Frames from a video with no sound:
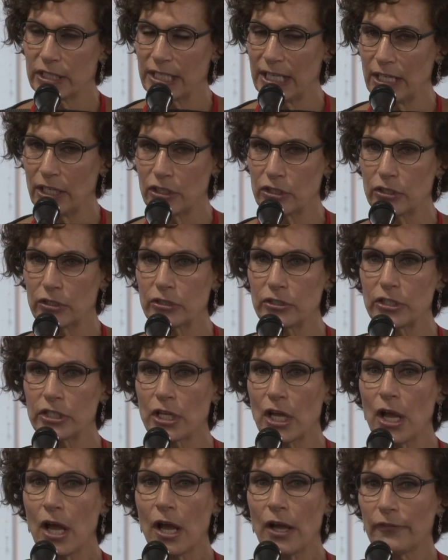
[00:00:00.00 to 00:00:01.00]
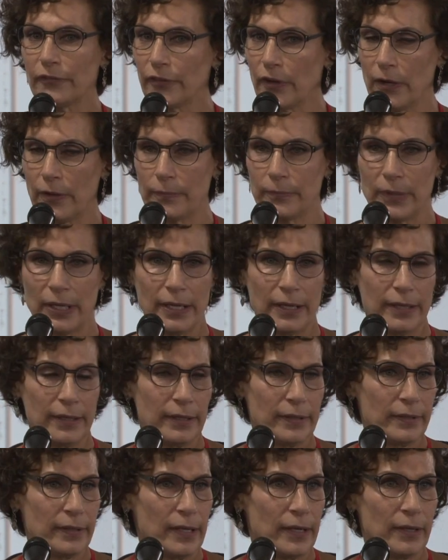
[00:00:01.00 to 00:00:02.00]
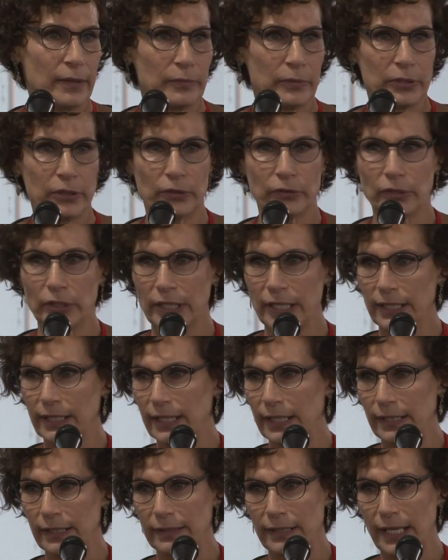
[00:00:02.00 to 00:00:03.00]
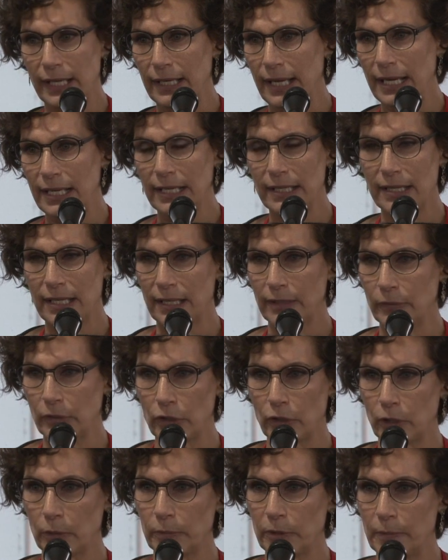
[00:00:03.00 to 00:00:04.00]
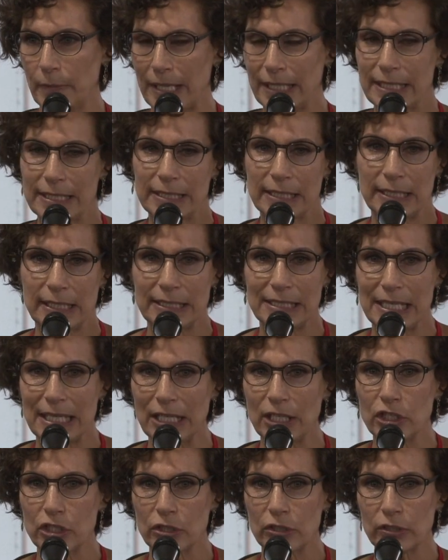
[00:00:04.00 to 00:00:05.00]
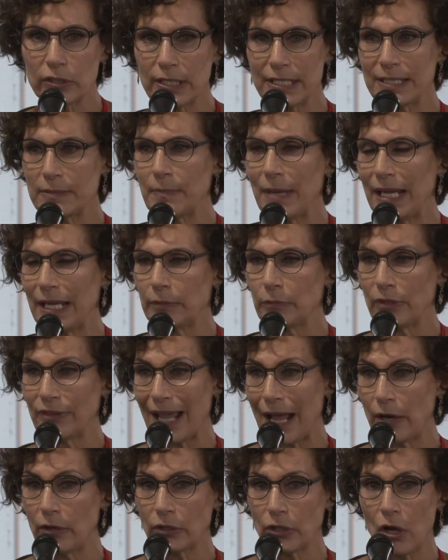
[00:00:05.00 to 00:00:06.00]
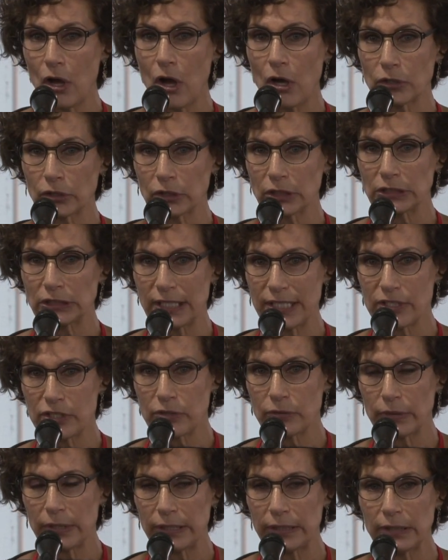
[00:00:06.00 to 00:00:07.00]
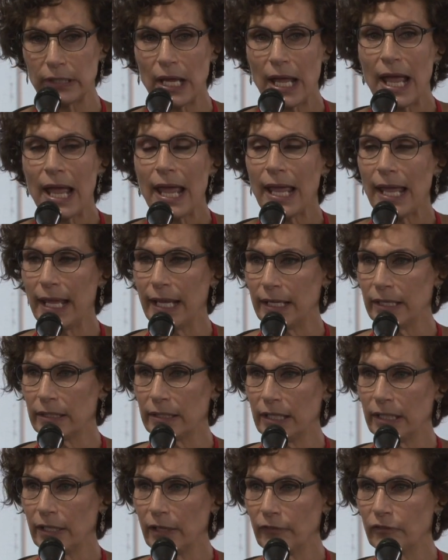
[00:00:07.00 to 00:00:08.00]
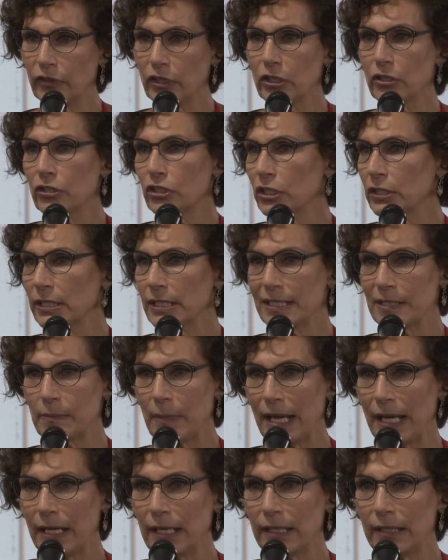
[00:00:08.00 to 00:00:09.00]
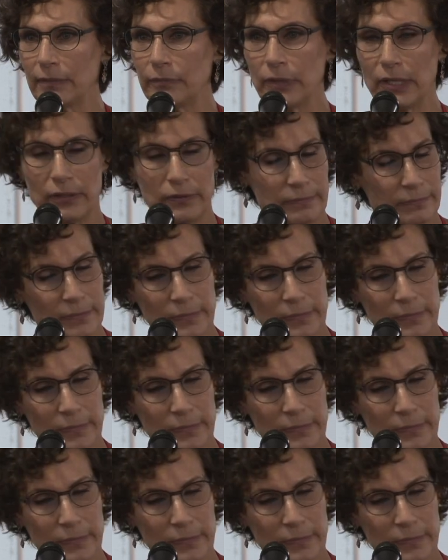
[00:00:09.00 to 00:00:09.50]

Tinctures, from uh, uh, when you're looking at, at anything with herbal medicine, a tincture is made with alcohol or glycerin, and an infusion is made with